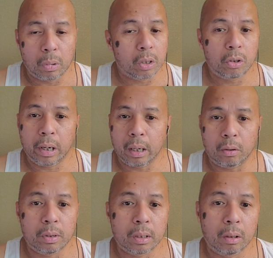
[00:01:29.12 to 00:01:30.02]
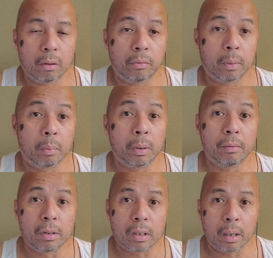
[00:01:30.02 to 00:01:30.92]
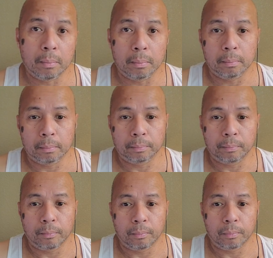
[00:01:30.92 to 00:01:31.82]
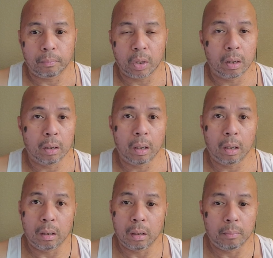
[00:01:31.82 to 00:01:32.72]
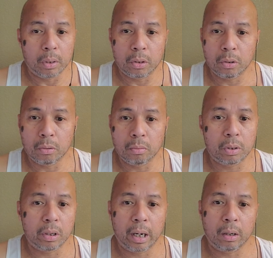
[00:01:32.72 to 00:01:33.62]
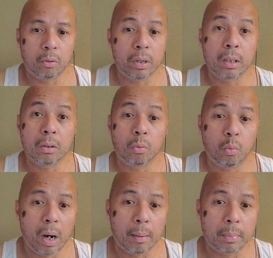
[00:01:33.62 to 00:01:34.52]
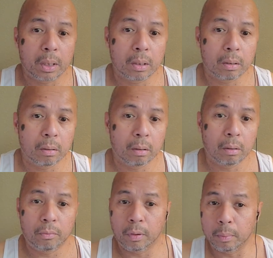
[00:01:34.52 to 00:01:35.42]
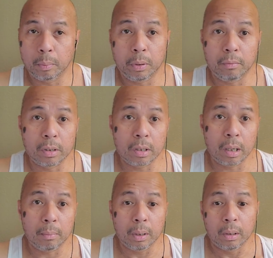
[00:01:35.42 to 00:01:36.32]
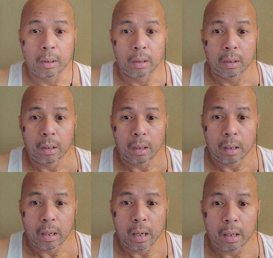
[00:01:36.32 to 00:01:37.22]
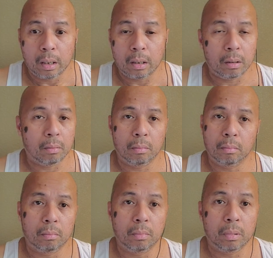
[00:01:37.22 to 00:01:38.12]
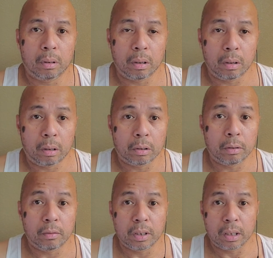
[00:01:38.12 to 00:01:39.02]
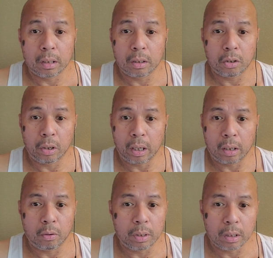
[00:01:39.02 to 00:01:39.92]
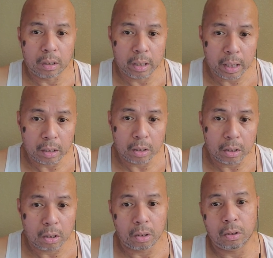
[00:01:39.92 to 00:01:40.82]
should I increase the load from the previous time? Number two, should I increase the reps from the previous time? And the other alternatives is, should I increase the sets,